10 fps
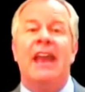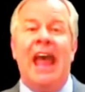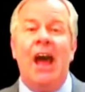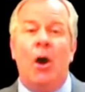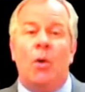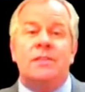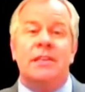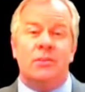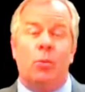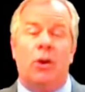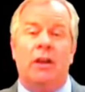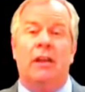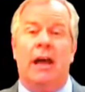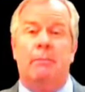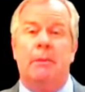Now, says Ward
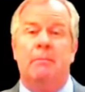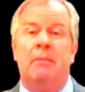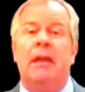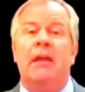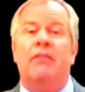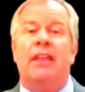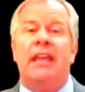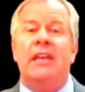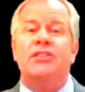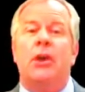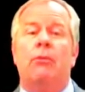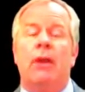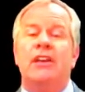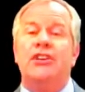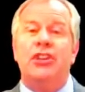Clapham, the kids
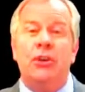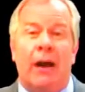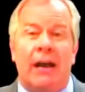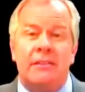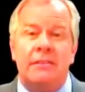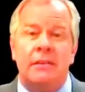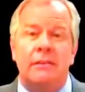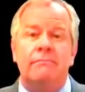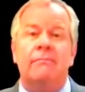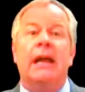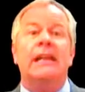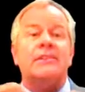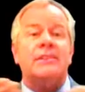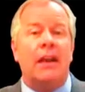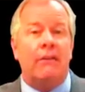run to us
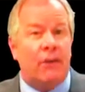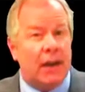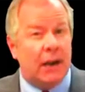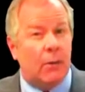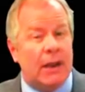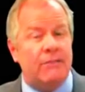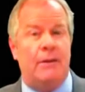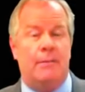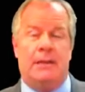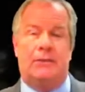instead of running away from